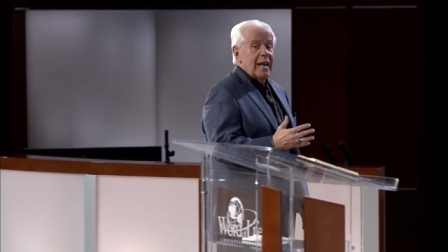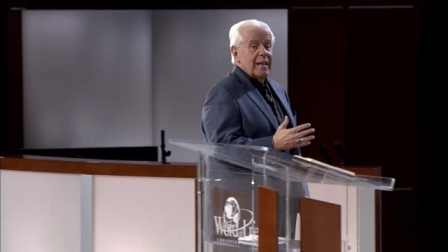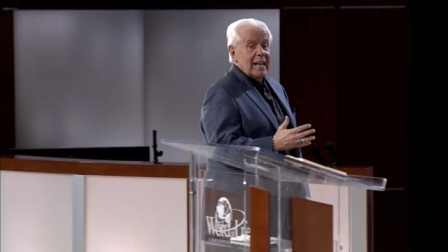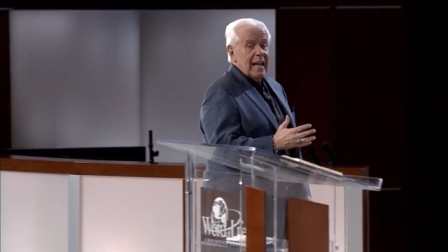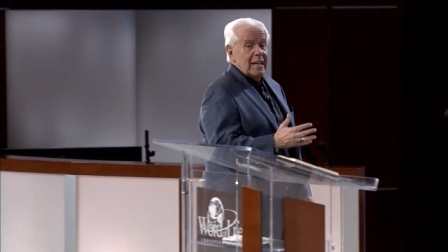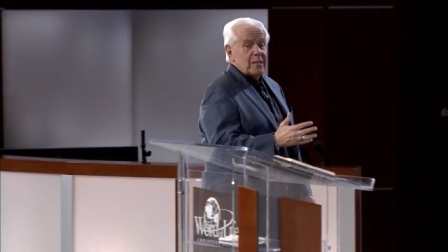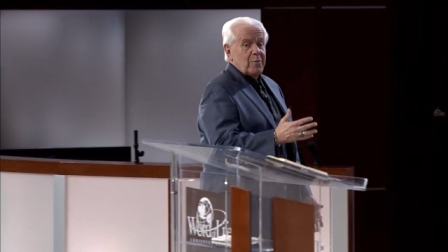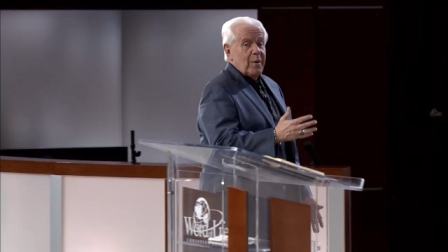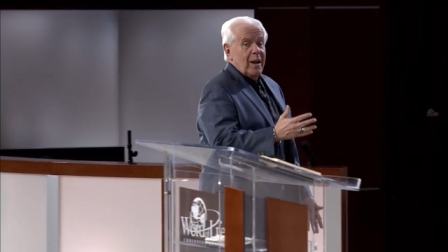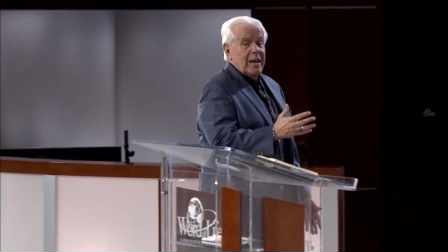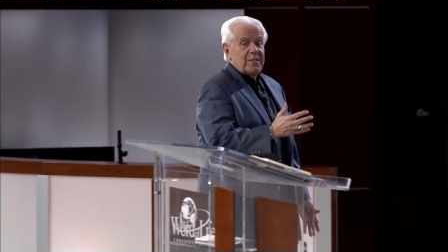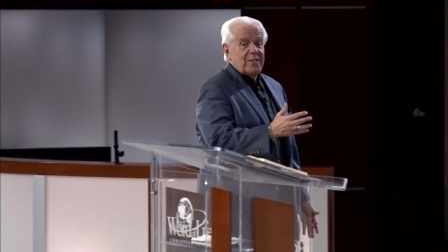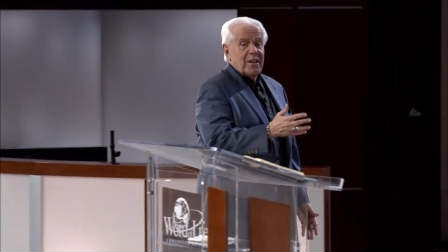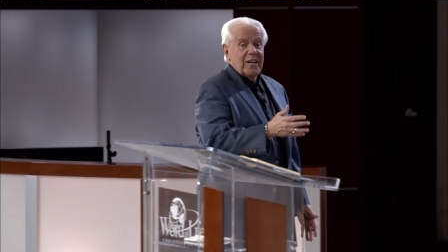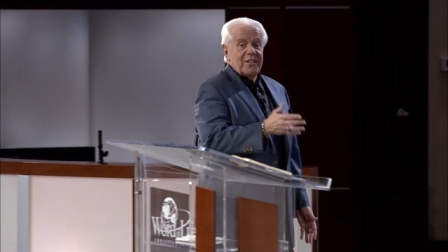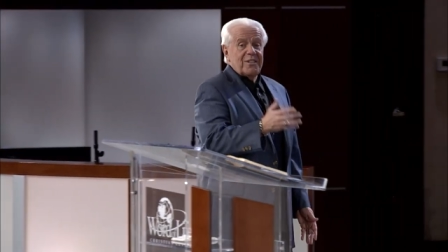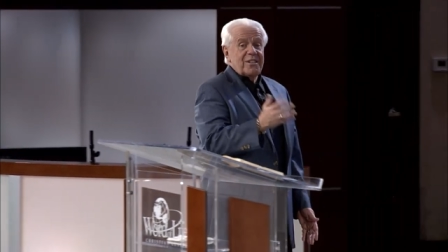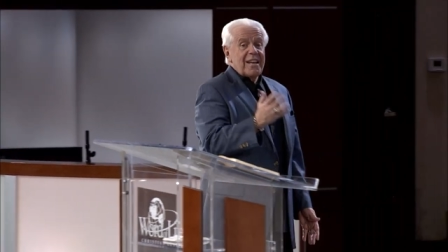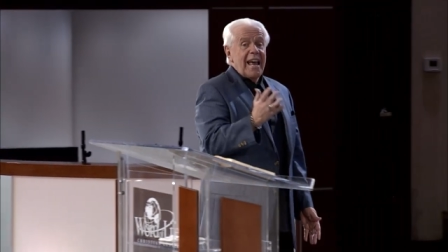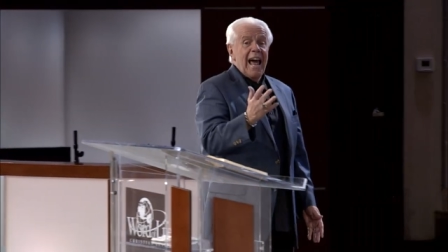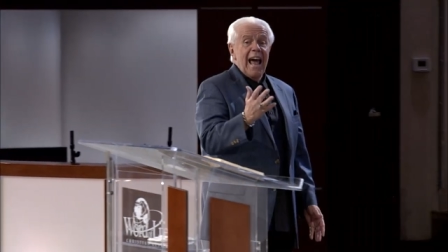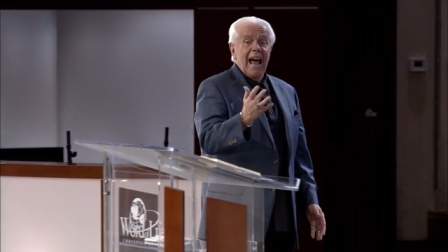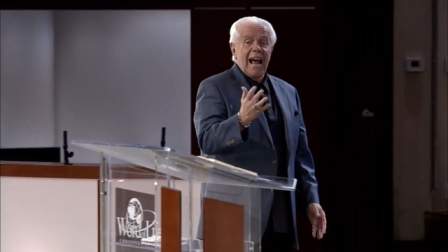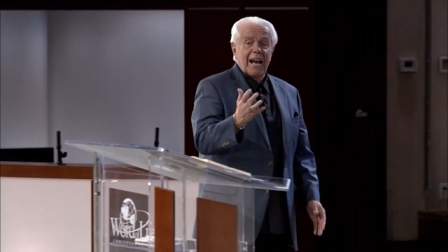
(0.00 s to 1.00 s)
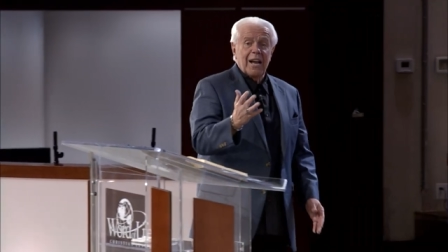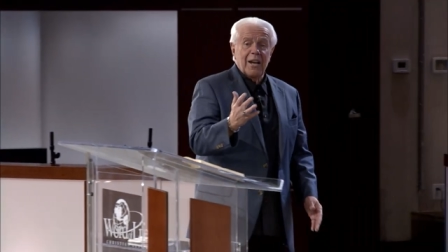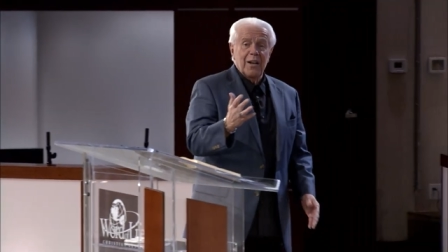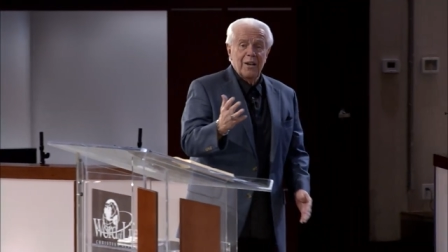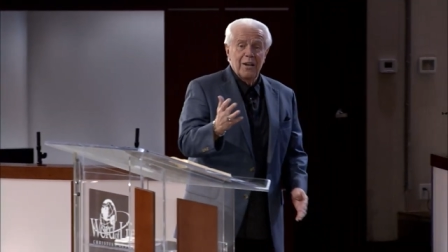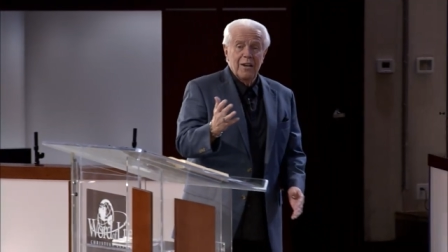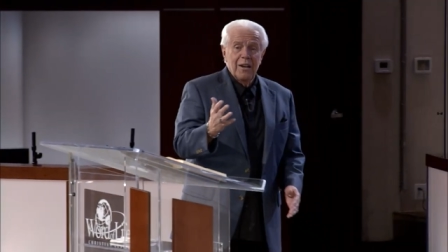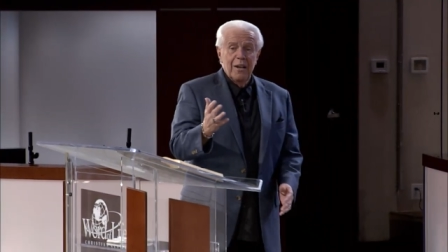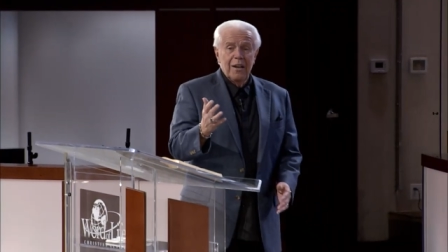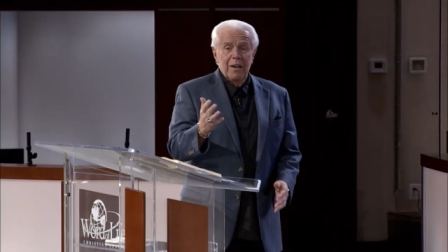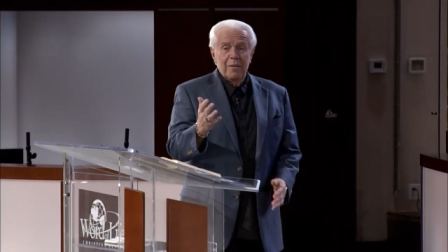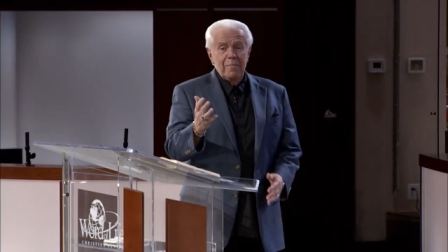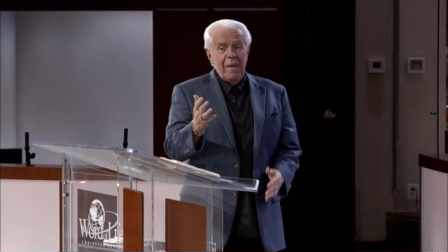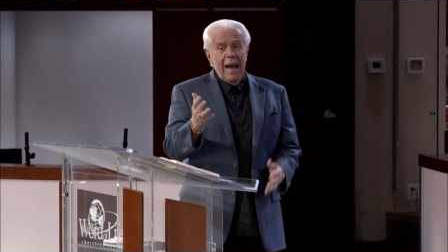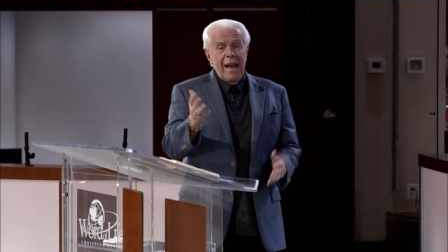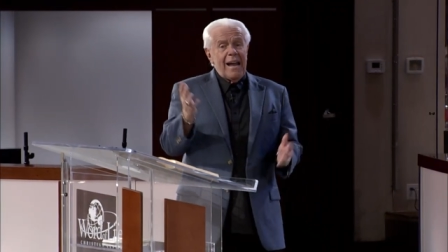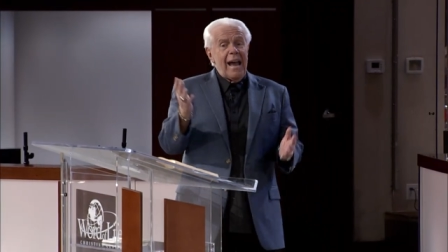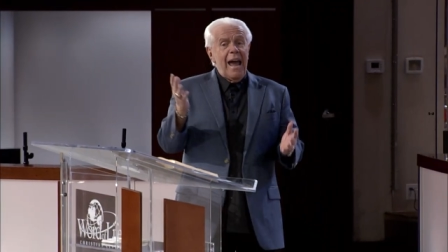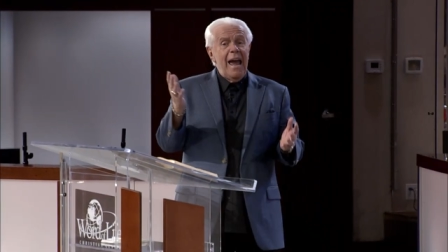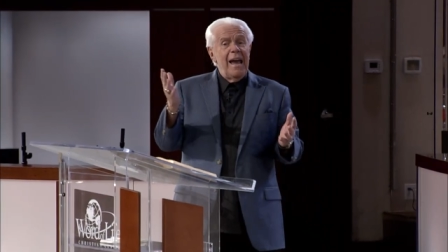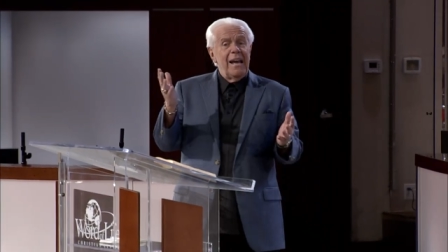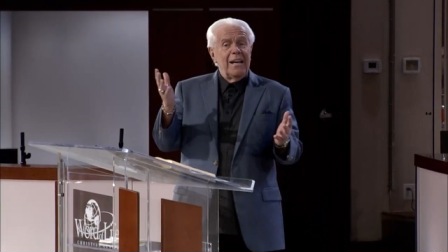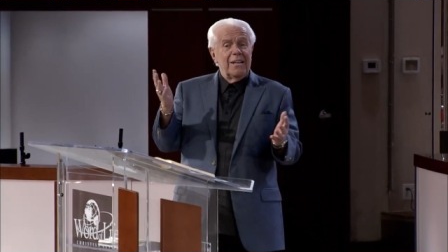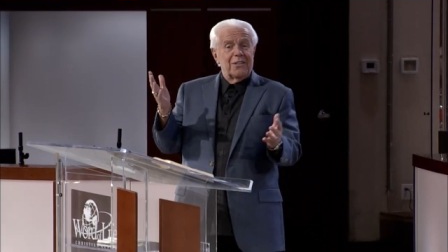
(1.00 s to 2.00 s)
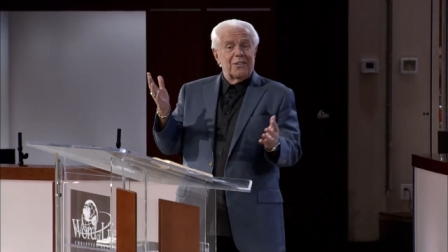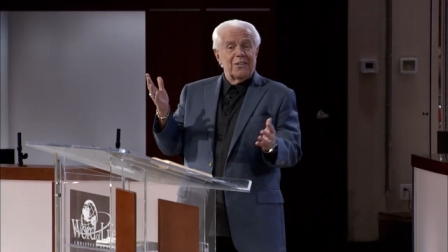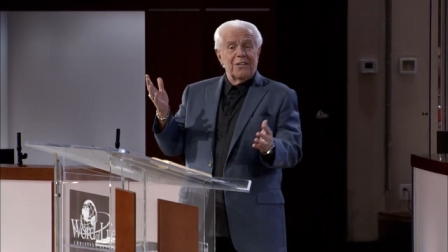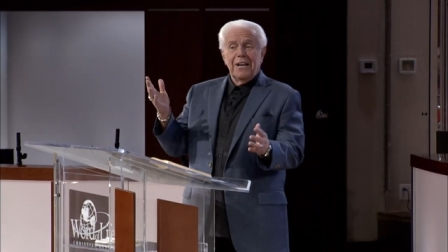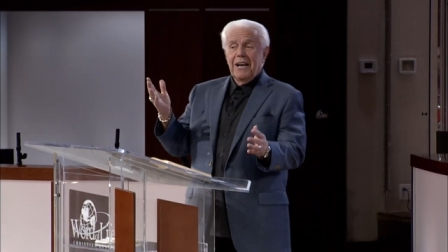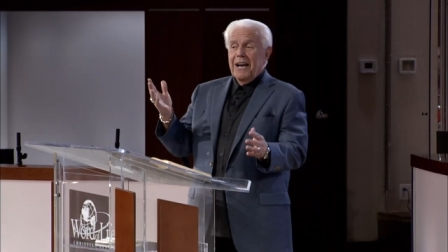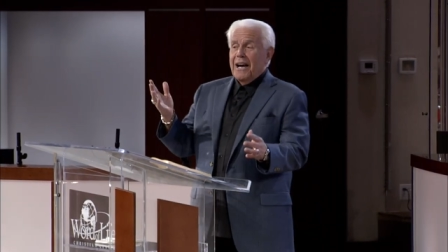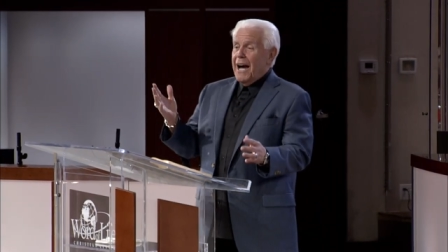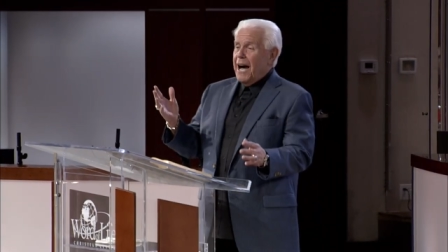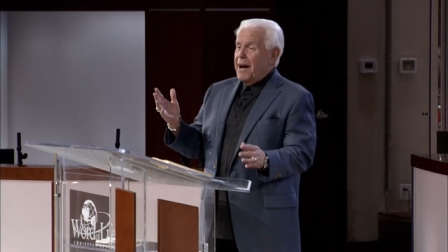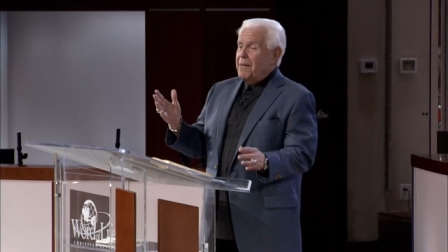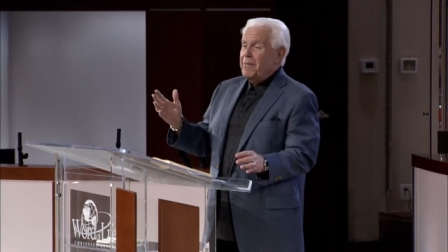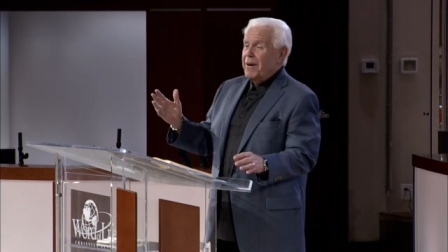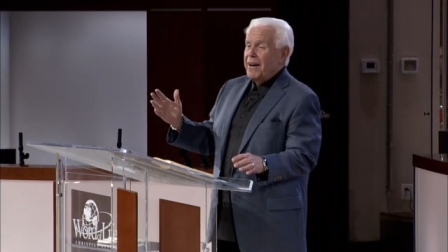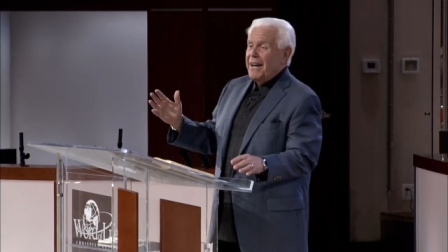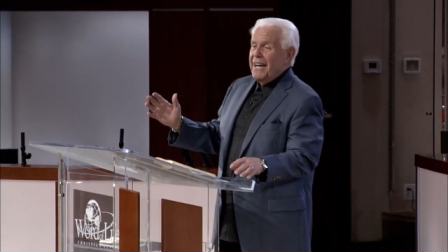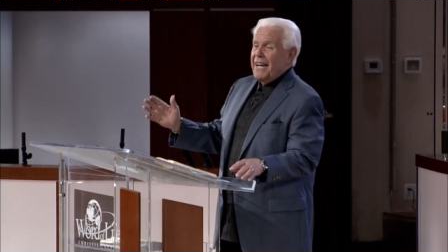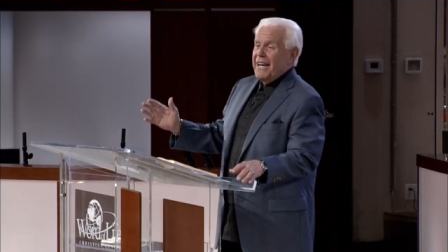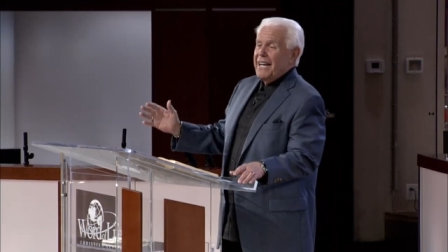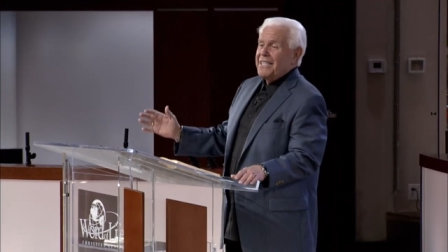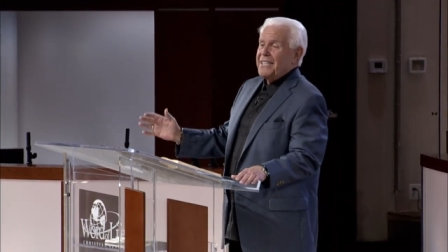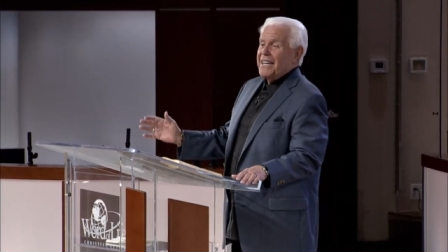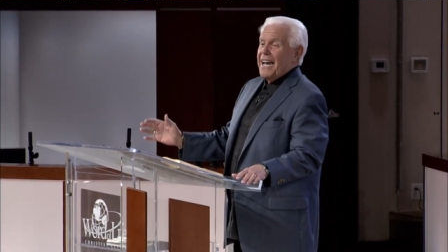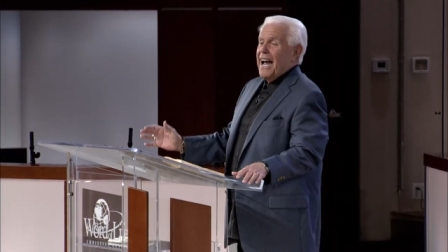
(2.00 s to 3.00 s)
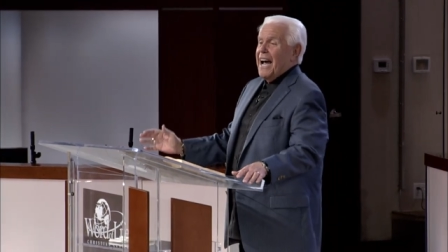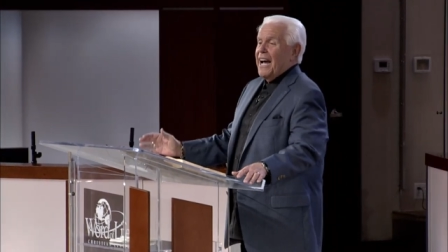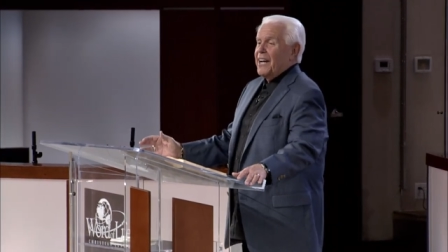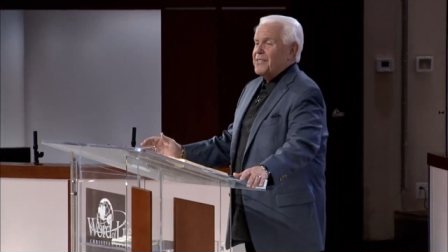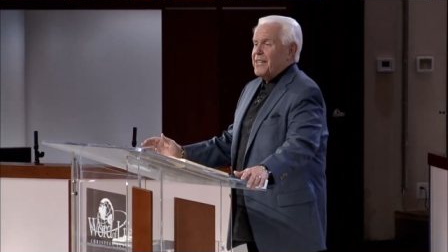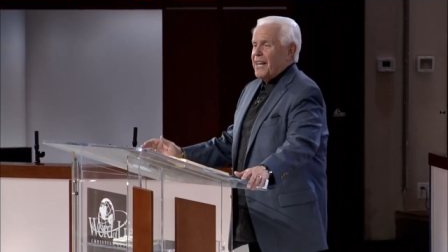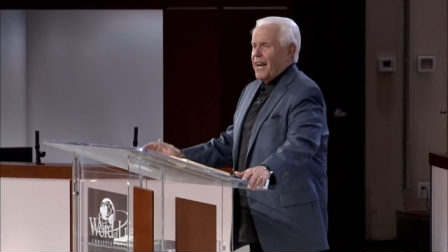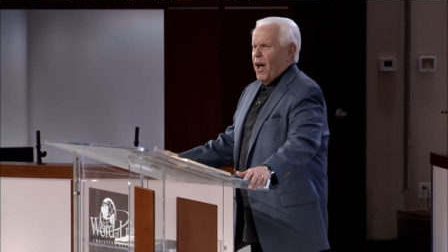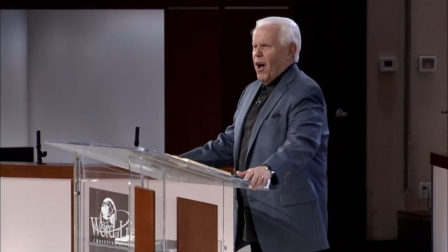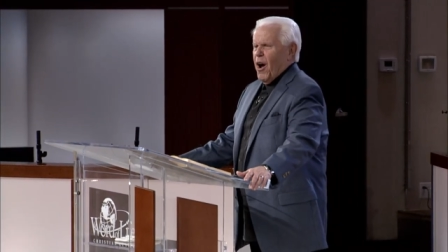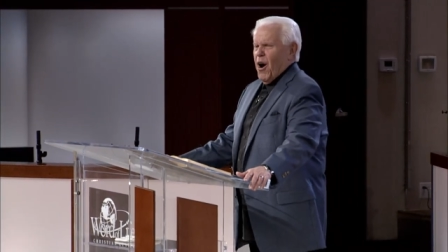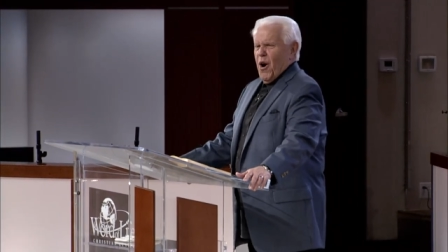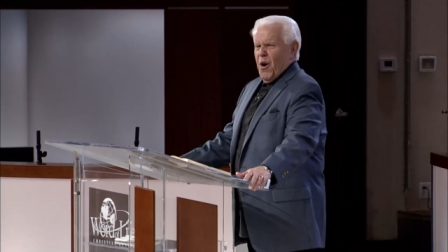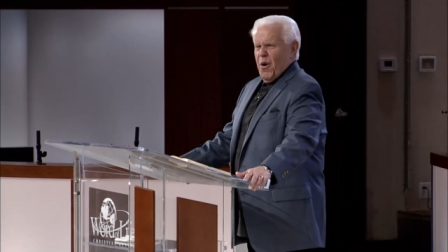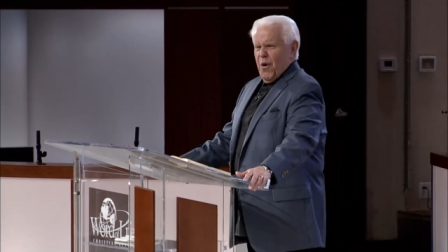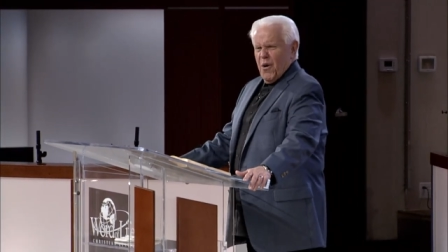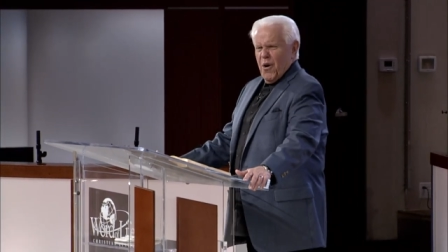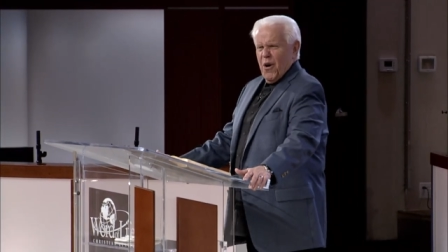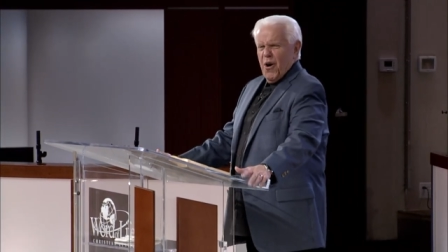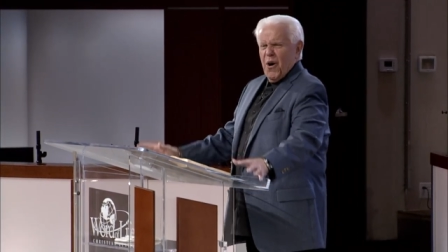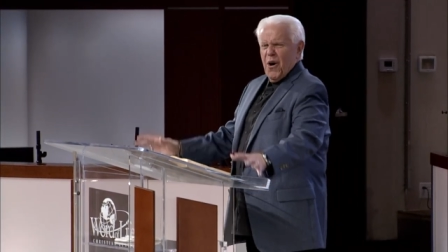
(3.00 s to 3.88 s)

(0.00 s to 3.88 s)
That's why he said, Zach, make haste. I'm going to eat at your house today. Woo!